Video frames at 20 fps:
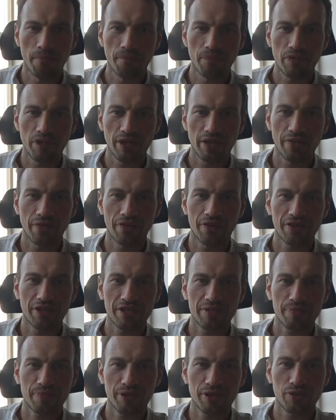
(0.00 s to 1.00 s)
Yeah, with
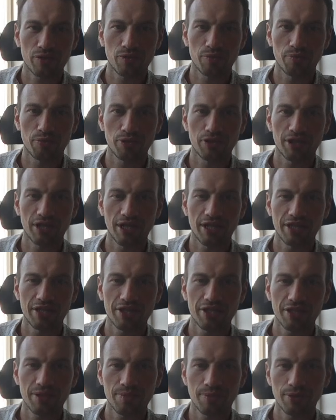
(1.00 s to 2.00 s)
respect to body
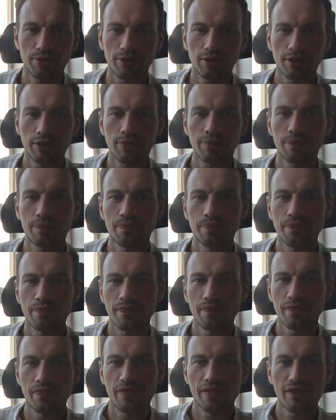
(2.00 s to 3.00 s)
addition model,
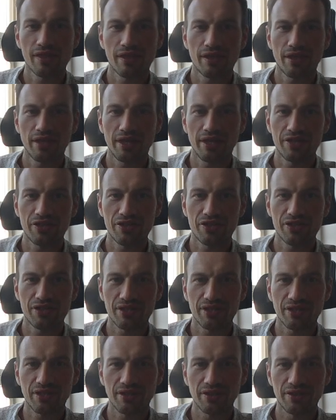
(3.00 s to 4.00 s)
it's
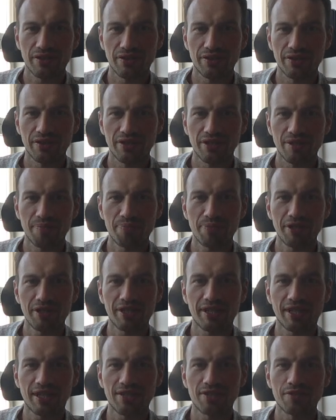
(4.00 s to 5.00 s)
the repeat
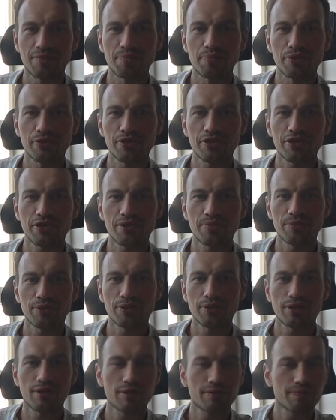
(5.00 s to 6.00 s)
random position
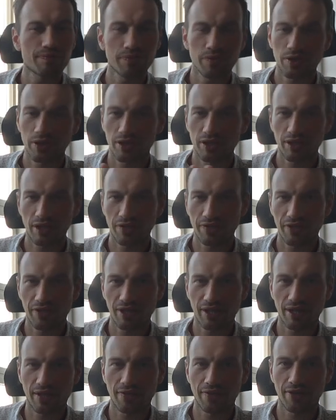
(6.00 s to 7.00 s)
model that we
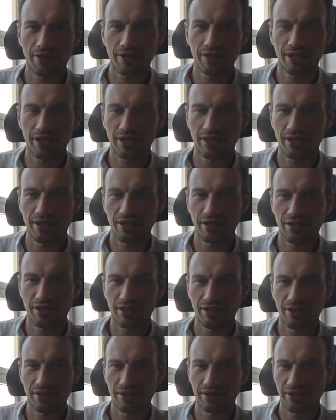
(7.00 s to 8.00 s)
covered in
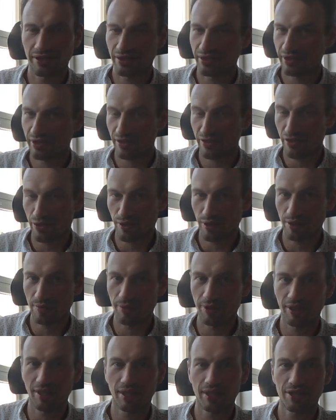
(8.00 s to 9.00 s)
solid
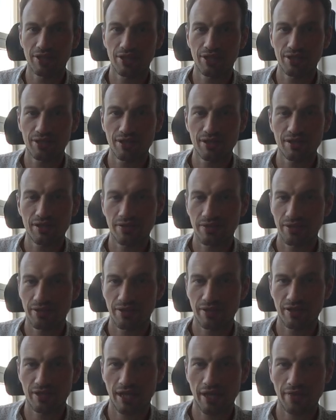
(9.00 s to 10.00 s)
body additions,
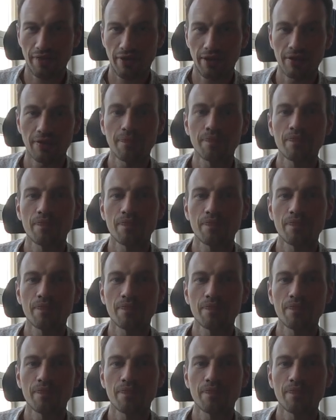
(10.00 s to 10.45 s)
same one.